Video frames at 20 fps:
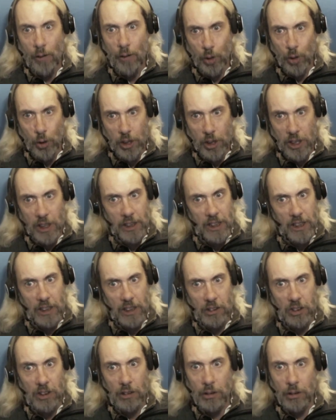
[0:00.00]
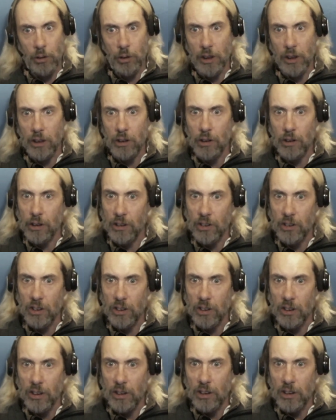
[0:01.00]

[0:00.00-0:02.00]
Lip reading: voting against their own interests.